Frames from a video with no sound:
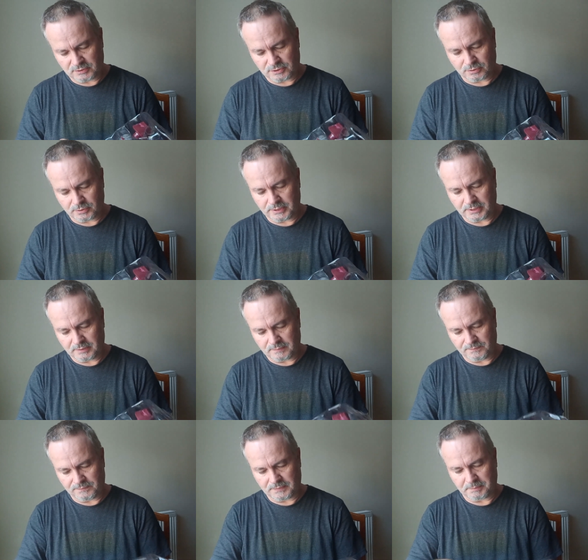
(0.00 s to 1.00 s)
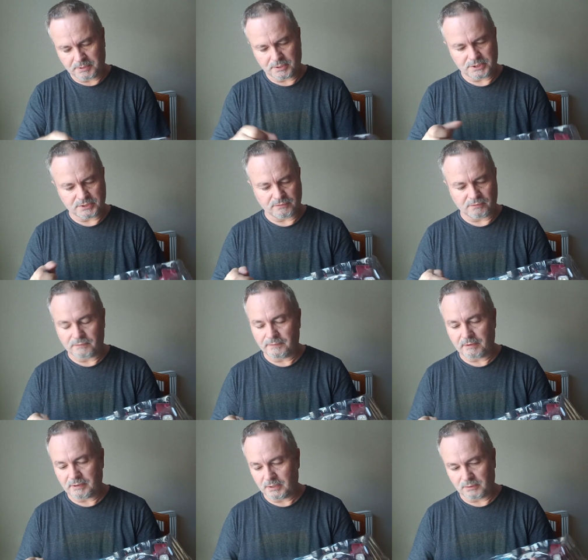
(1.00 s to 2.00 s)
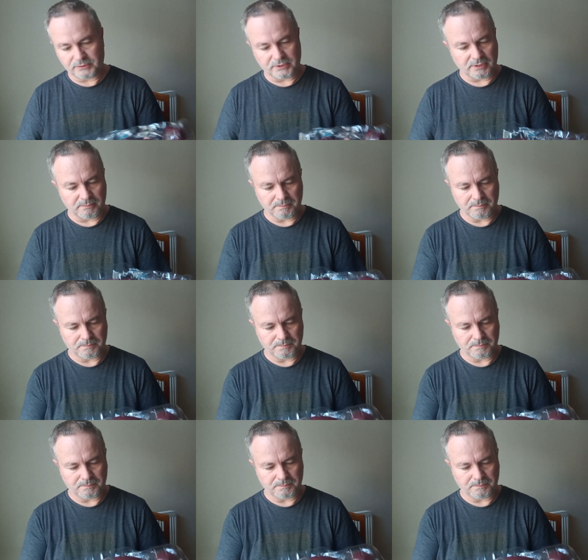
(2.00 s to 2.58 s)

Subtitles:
toy purchase for a very long time.